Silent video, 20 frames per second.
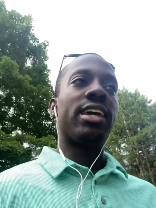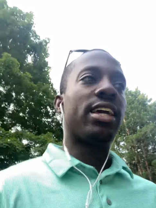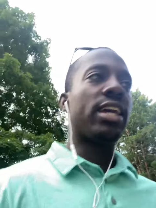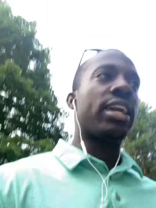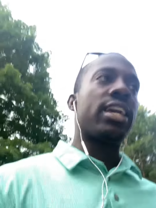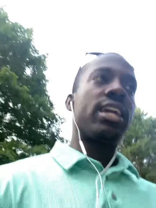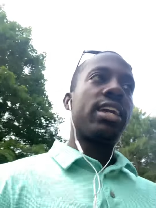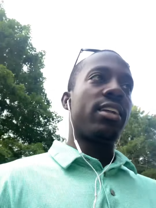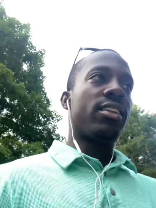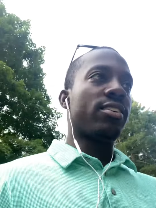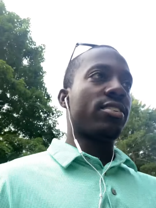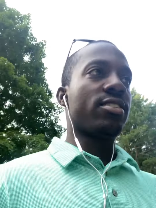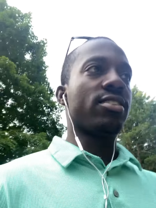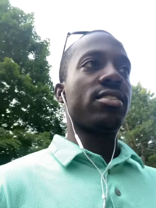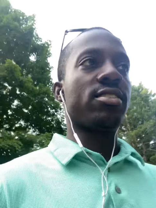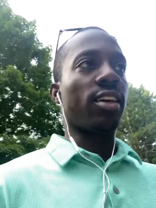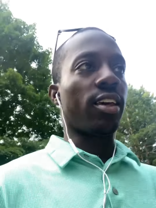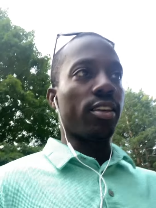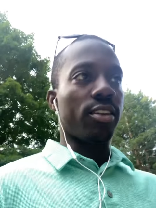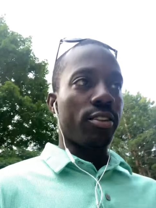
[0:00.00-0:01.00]
And it's
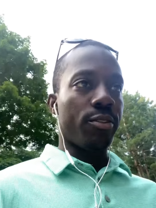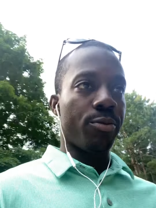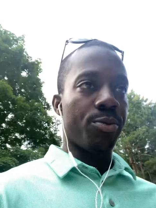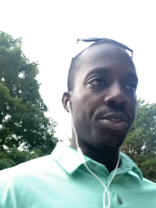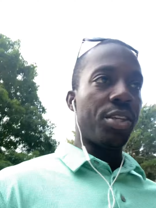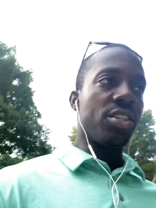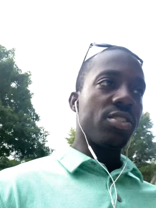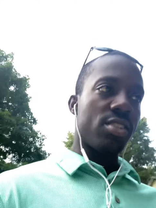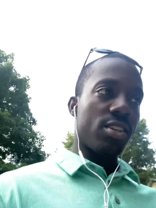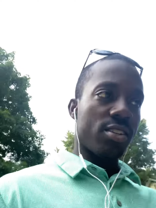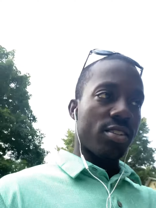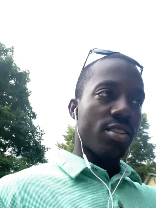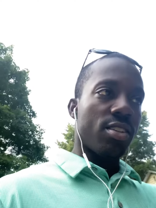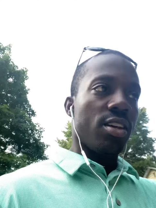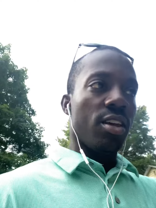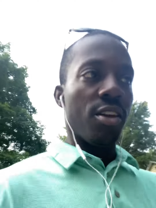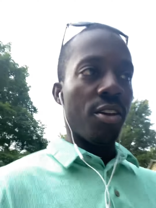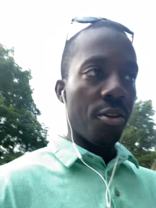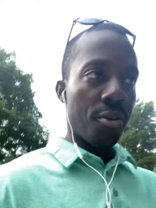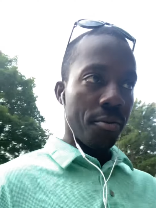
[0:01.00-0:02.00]
just like, this is,
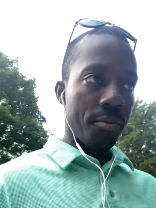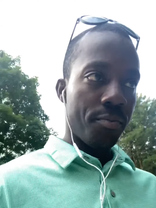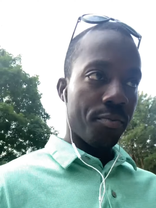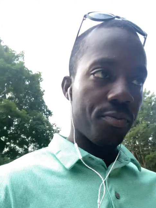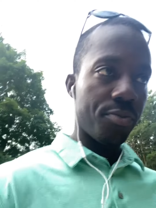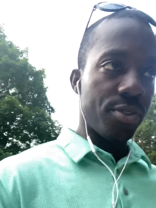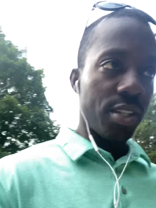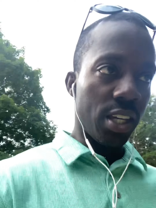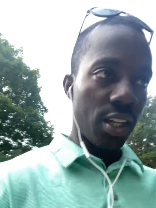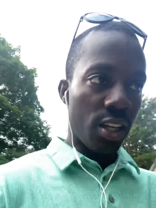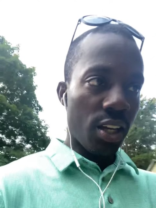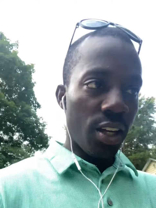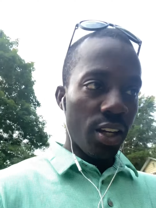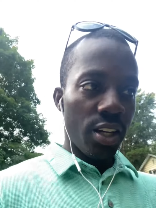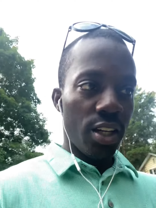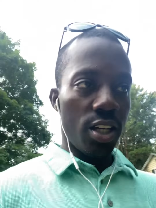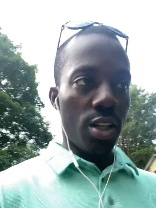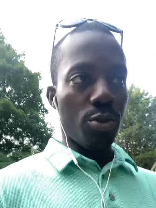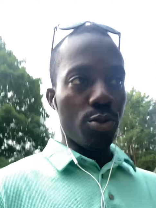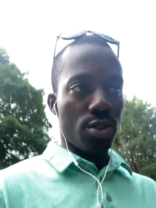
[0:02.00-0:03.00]
the,
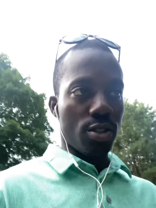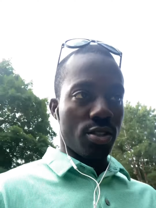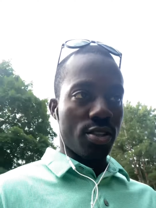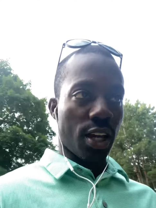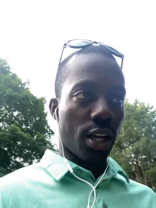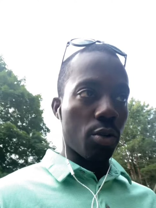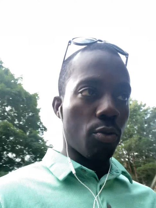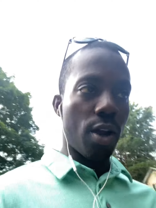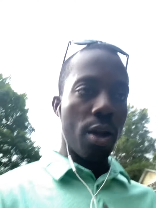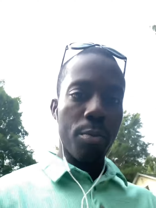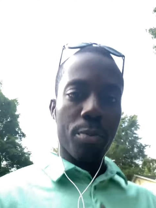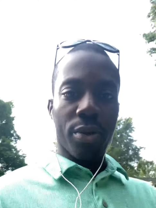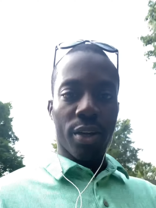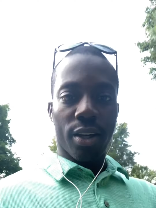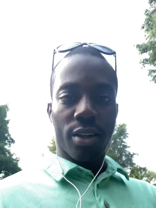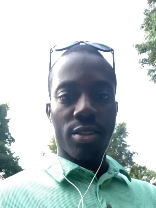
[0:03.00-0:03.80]
he was a second round pick.